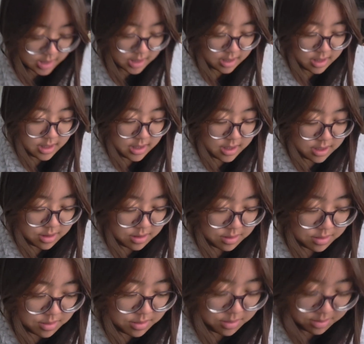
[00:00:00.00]
I don't
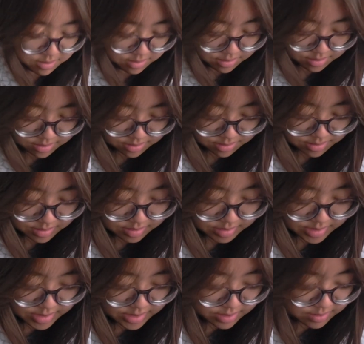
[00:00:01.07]
know what I'm
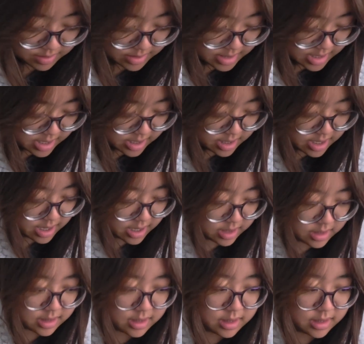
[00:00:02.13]
gonna do with that yet.